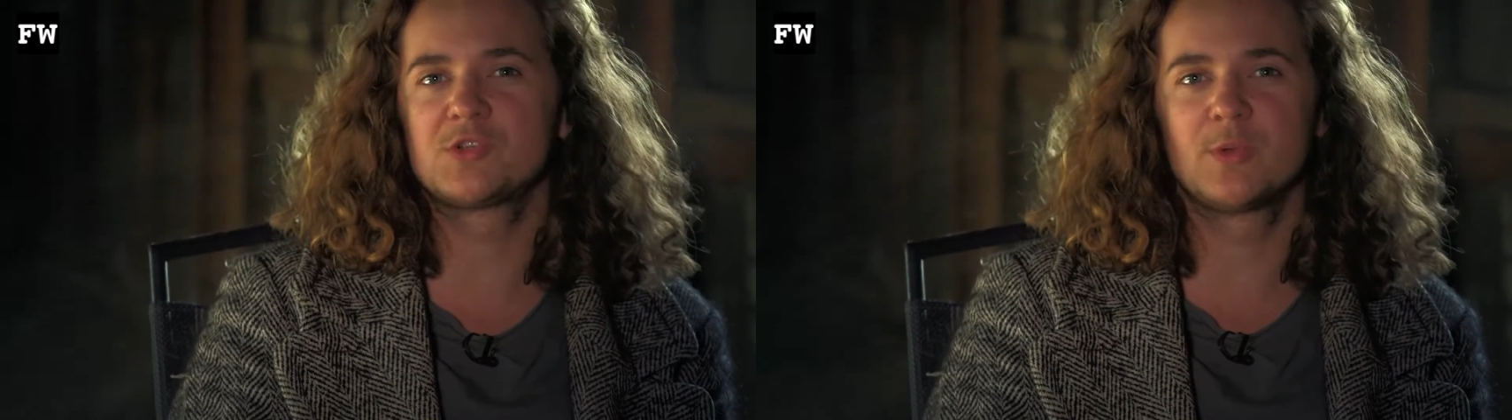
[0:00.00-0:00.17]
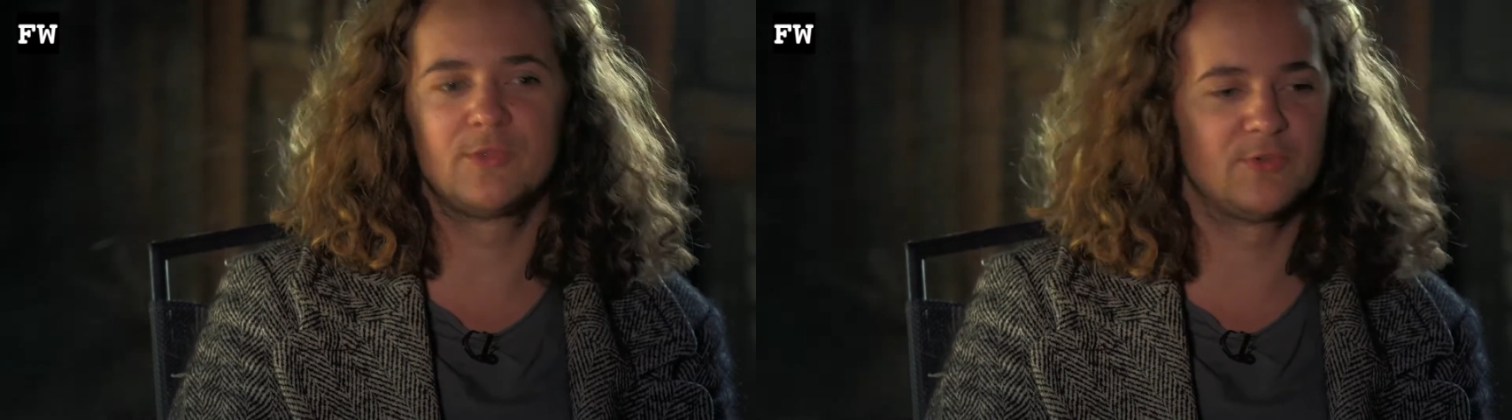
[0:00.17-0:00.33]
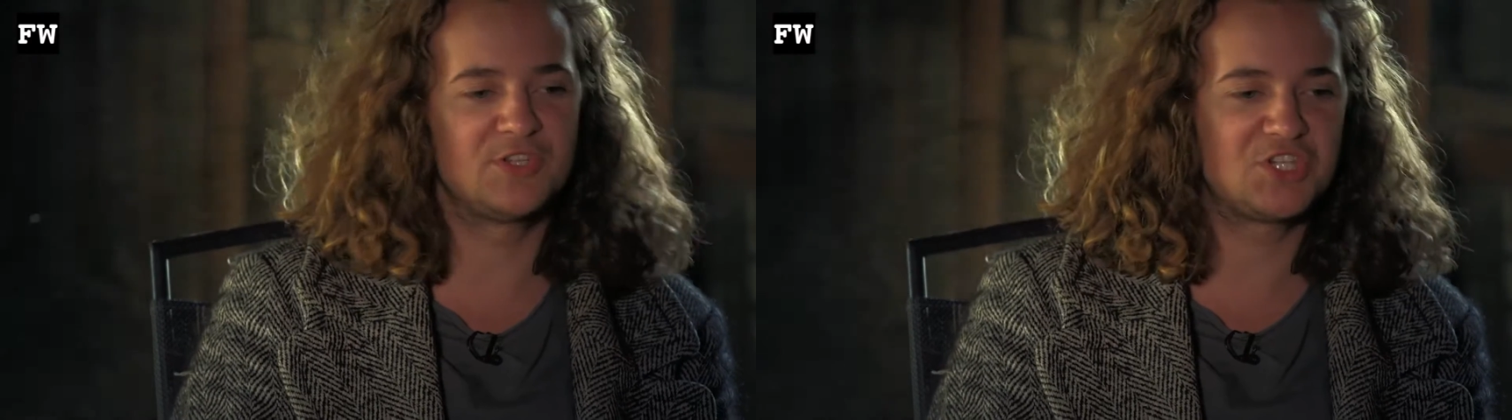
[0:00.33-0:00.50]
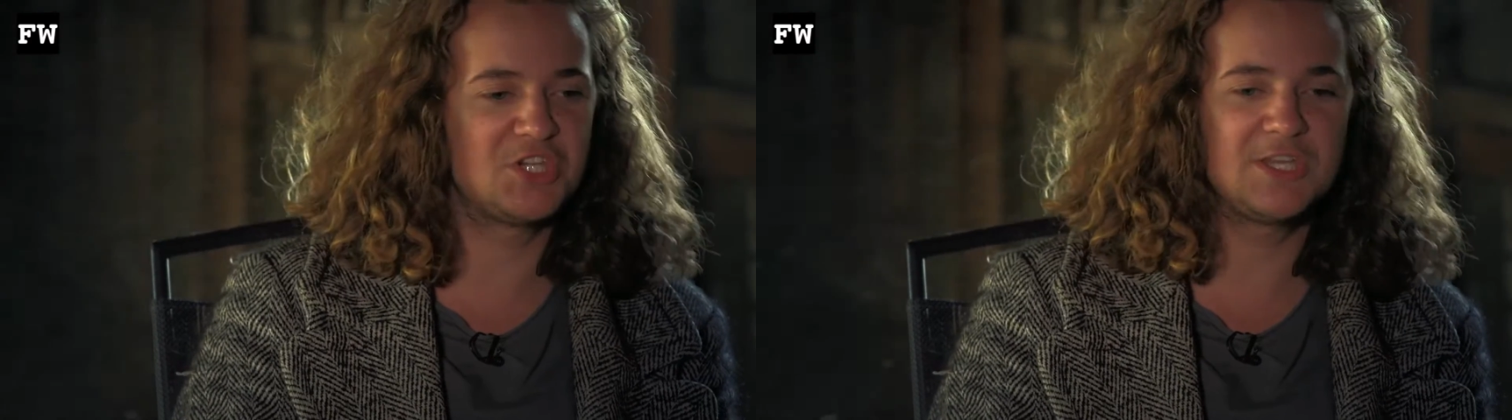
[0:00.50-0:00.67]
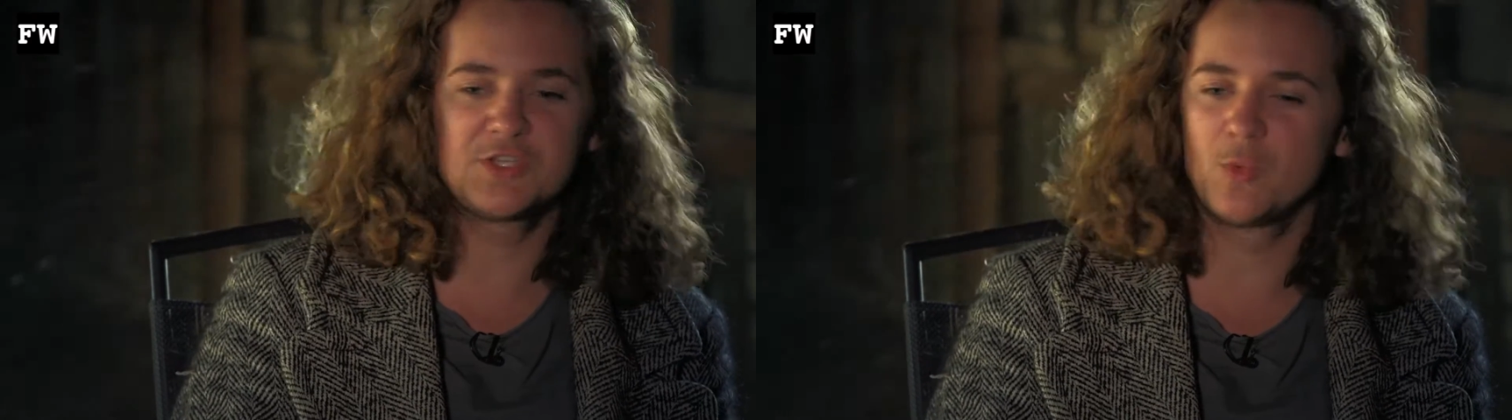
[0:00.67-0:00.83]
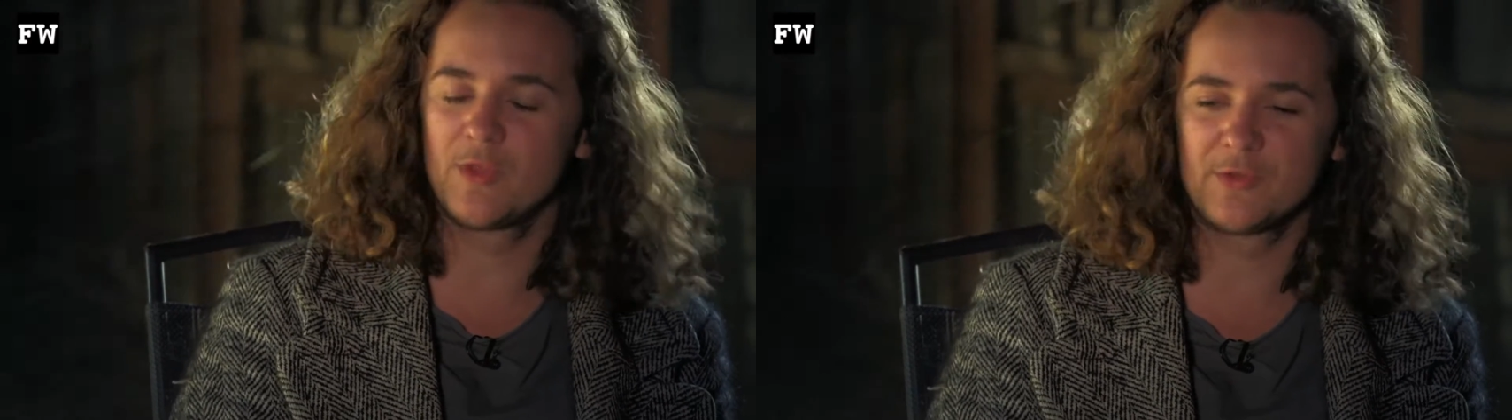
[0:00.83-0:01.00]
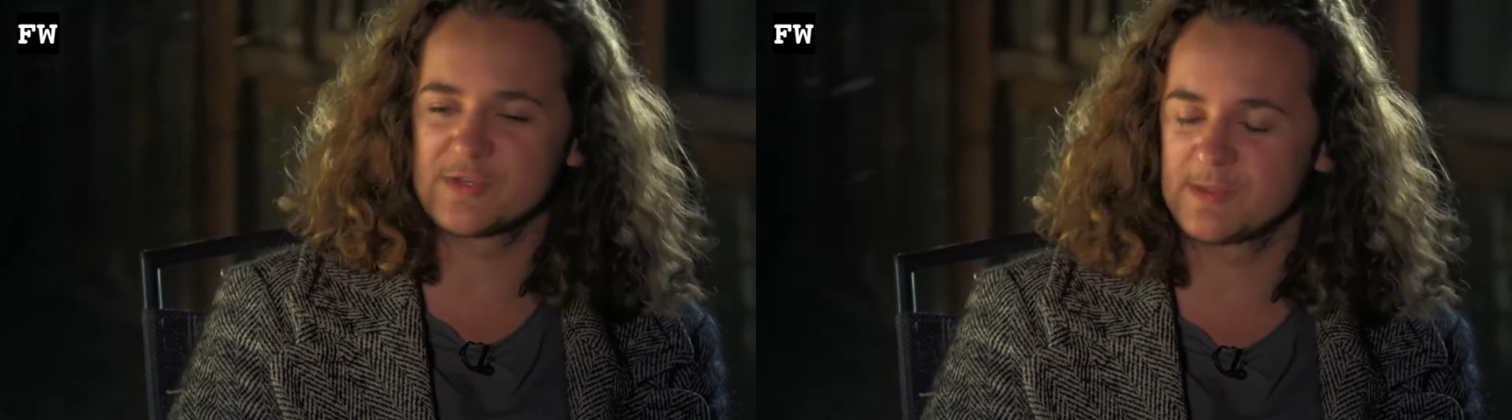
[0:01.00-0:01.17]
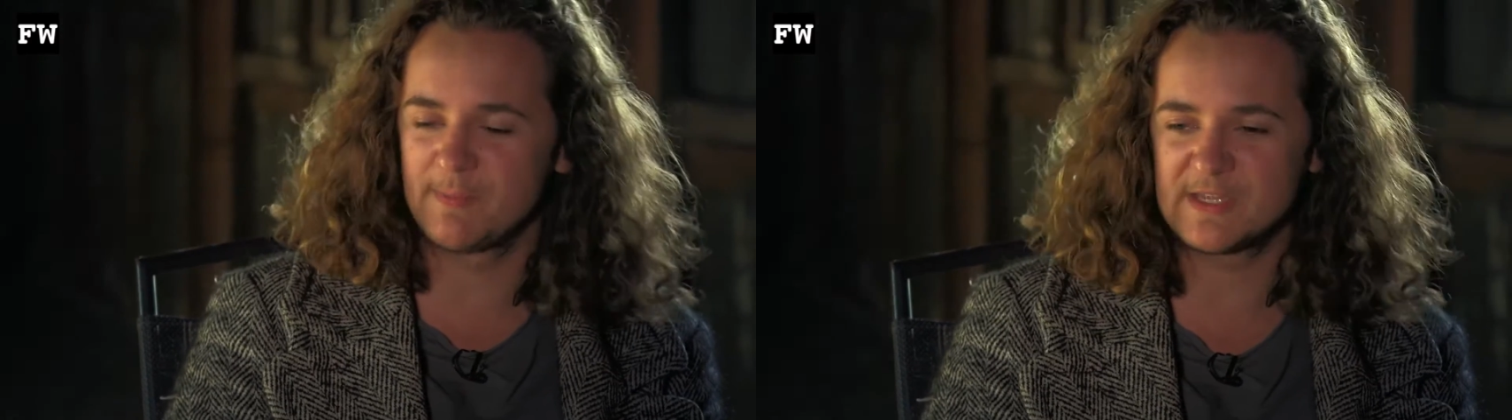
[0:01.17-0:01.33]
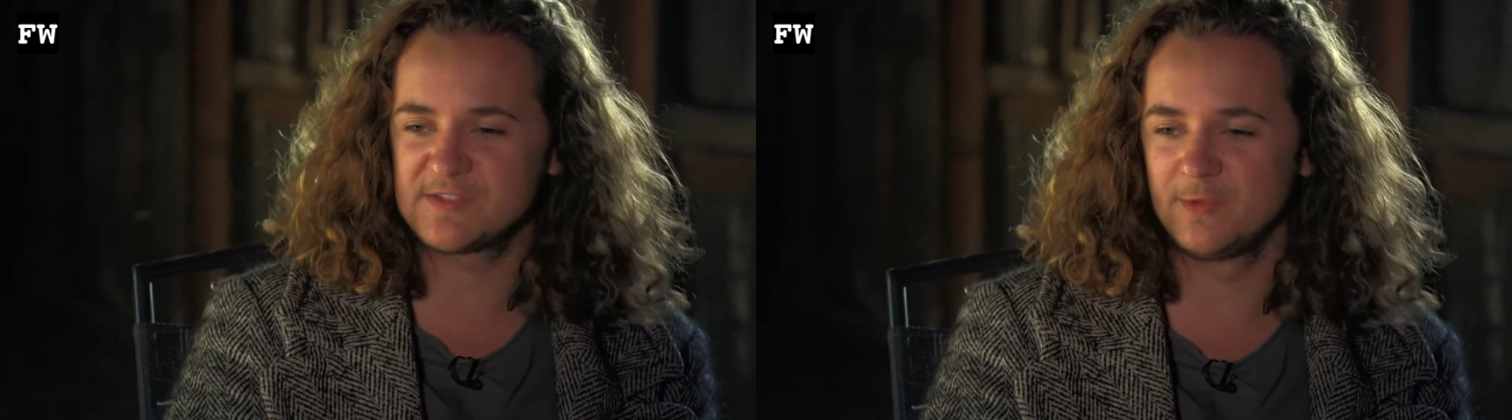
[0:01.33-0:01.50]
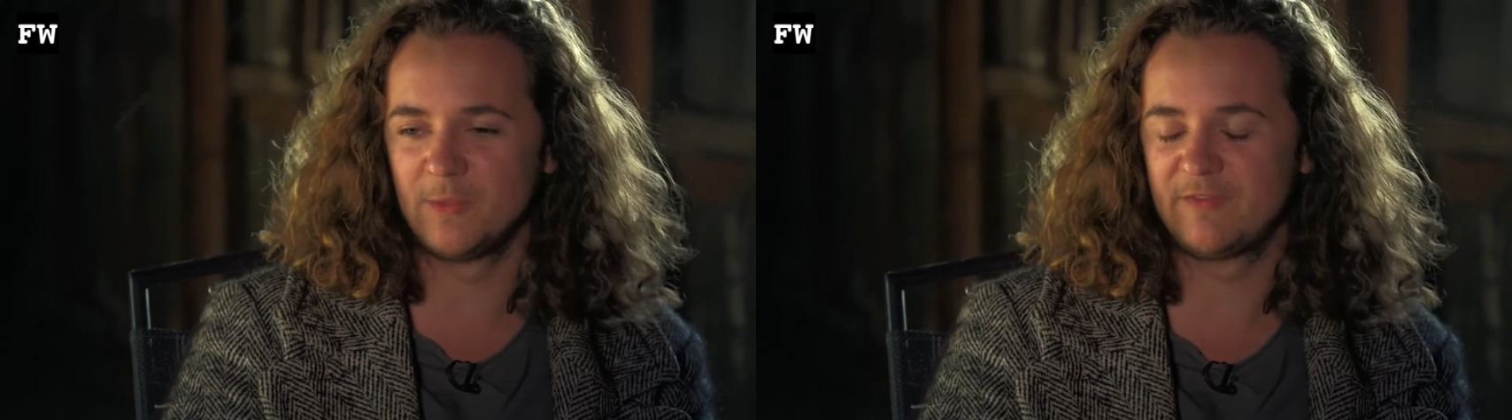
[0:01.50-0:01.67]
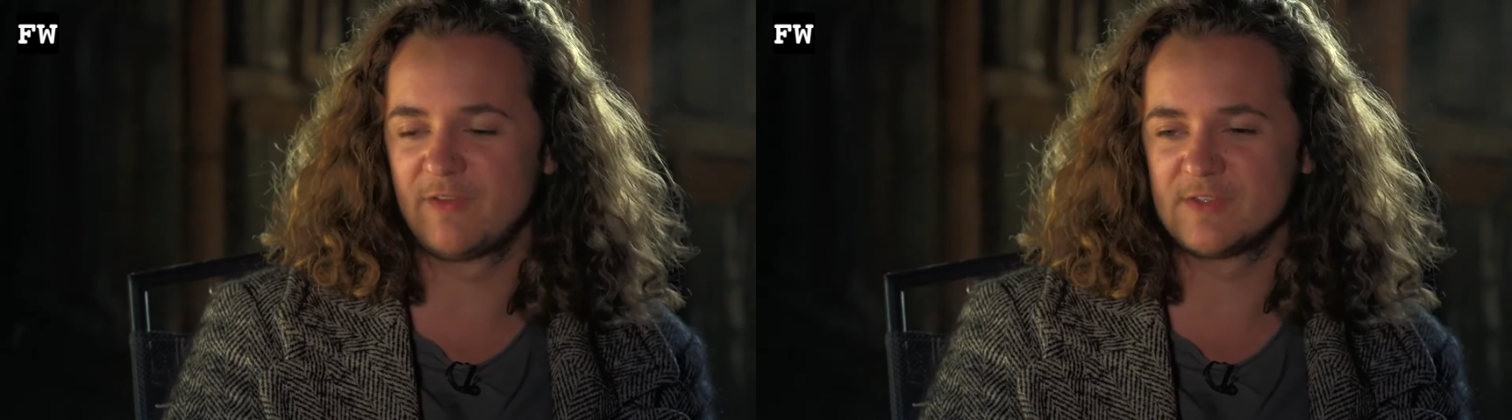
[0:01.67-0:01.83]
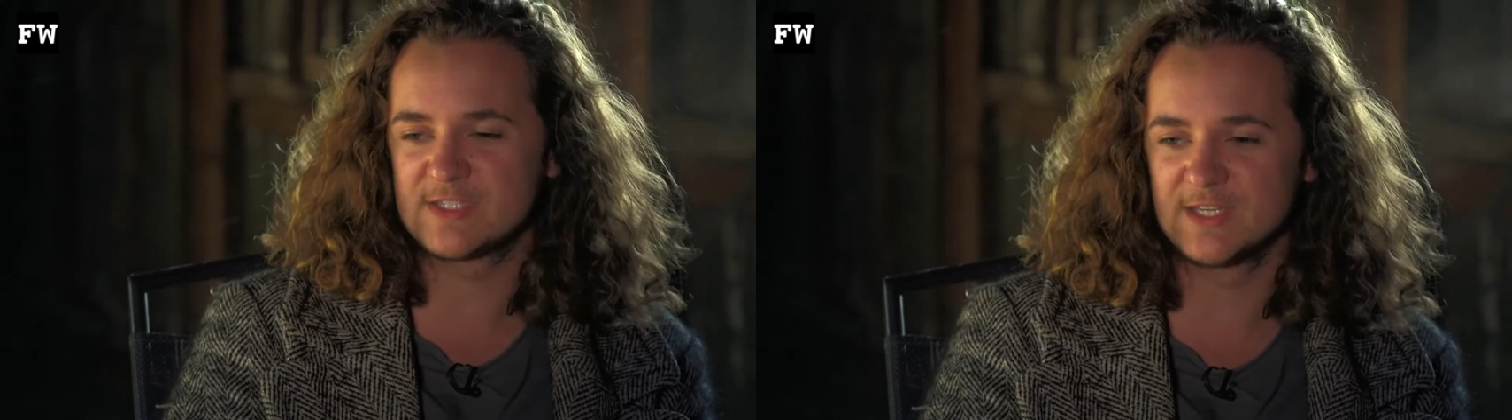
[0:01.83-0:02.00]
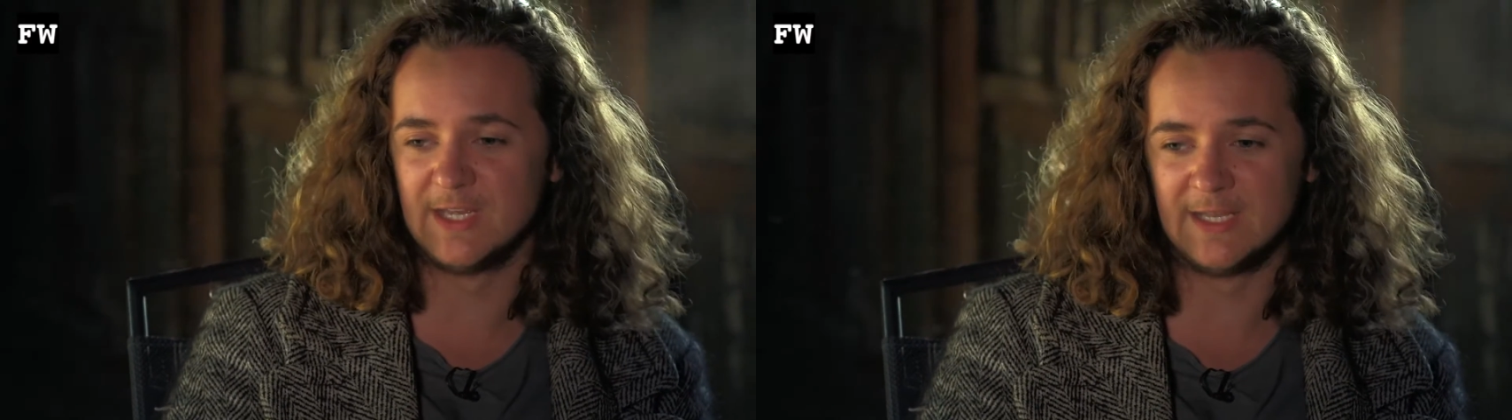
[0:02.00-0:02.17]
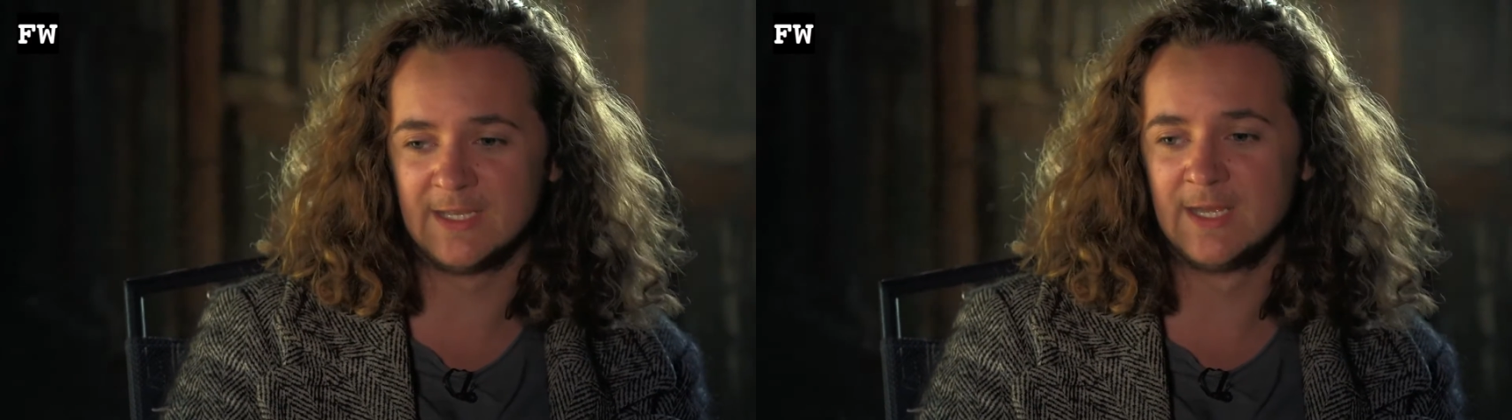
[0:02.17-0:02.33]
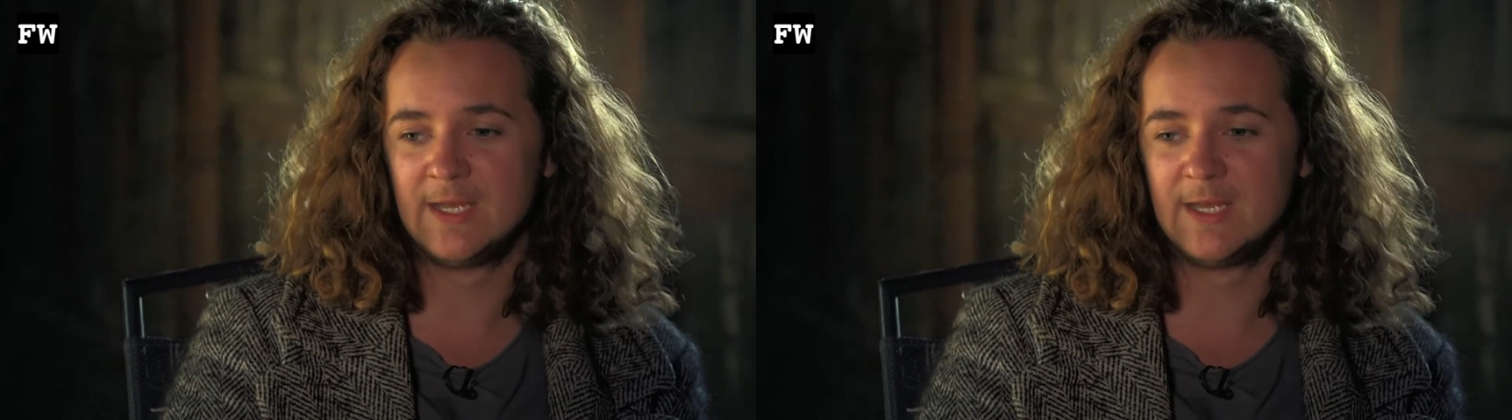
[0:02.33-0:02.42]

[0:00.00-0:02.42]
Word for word: whether it's shit or whether it's the best film I've ever seen,